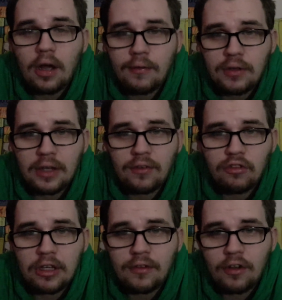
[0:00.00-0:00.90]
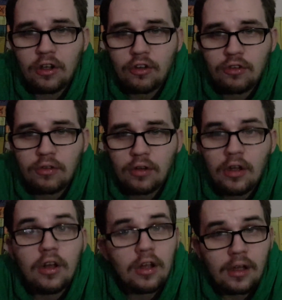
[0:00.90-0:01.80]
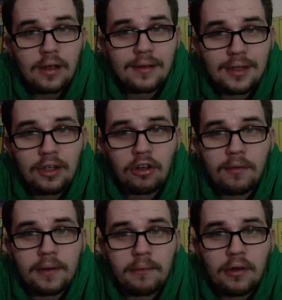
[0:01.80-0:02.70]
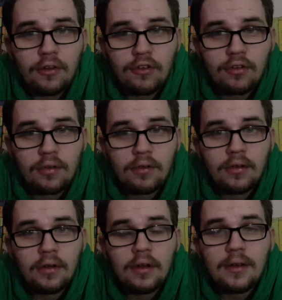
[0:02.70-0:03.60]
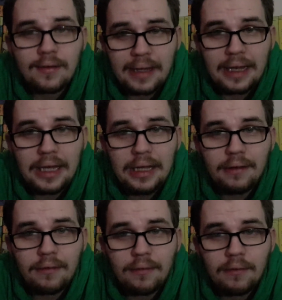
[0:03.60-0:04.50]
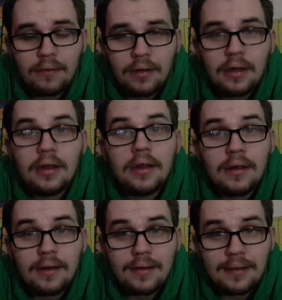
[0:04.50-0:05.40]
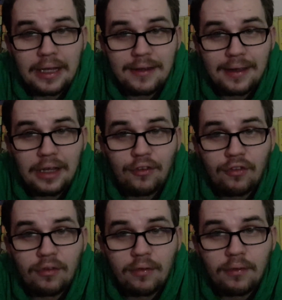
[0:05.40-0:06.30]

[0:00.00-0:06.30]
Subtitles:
I'm Jay from Jay's Vlogs. I'll see you in a couple of months. Stay lit, stay safe.